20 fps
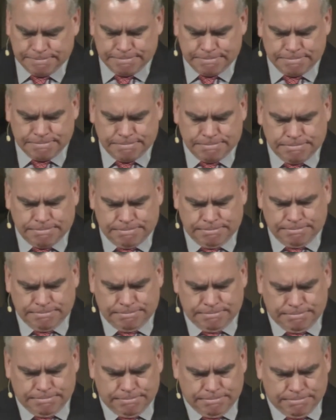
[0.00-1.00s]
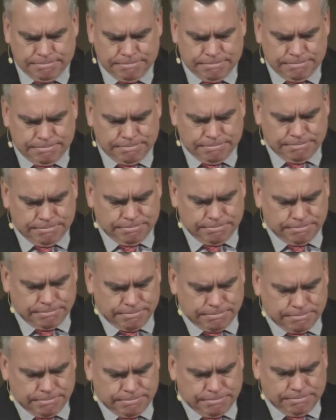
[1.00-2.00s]

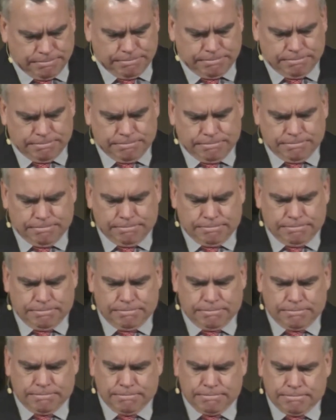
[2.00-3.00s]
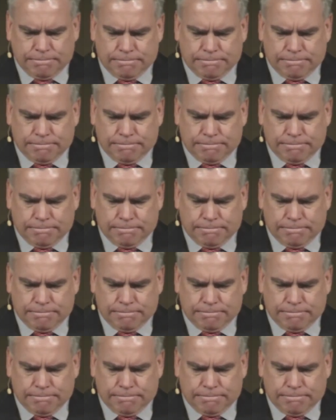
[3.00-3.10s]
(no one is talking)